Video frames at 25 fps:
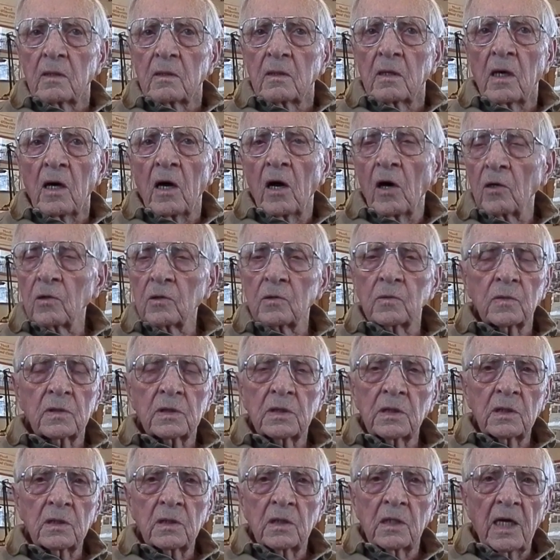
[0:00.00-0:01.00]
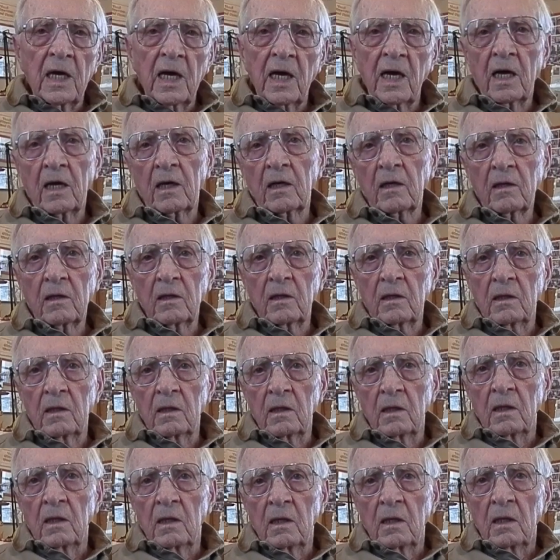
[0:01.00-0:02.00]
the house was intact,
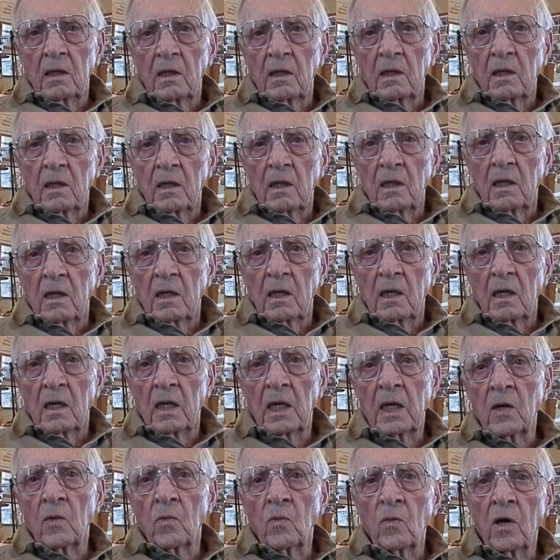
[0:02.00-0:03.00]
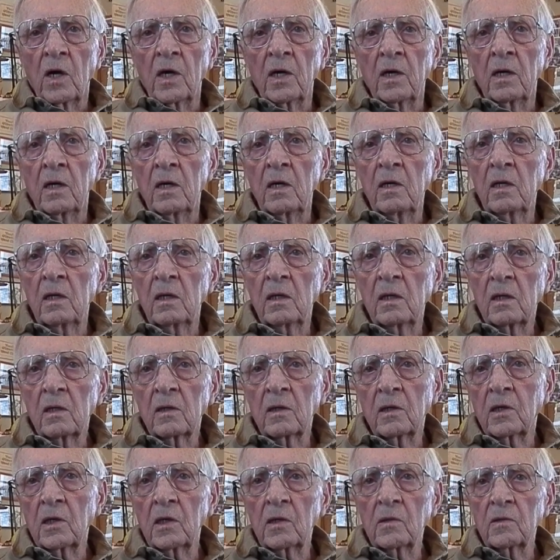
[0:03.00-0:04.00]
and one
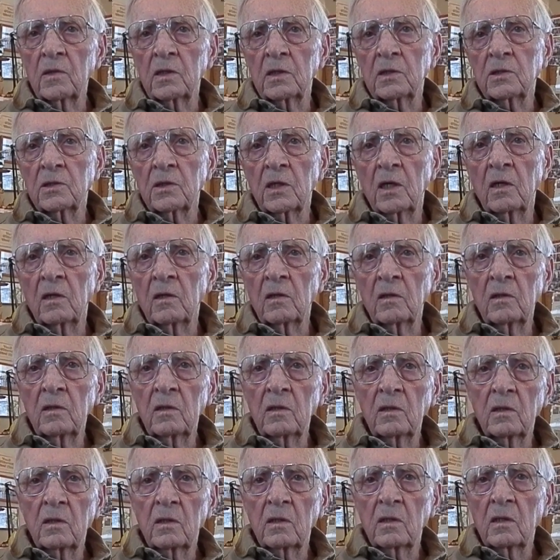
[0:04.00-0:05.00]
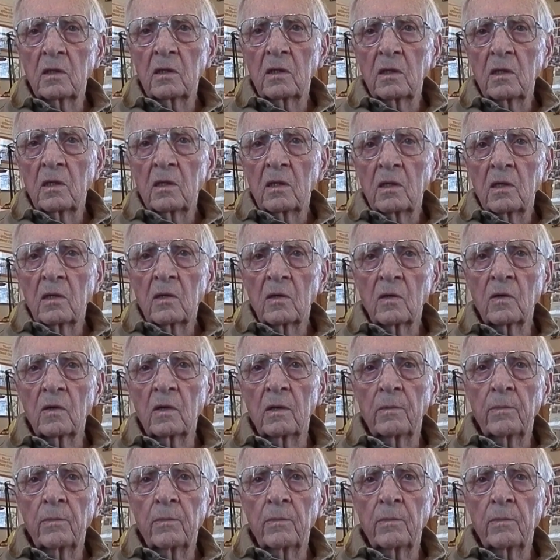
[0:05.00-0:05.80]
artillery shell or a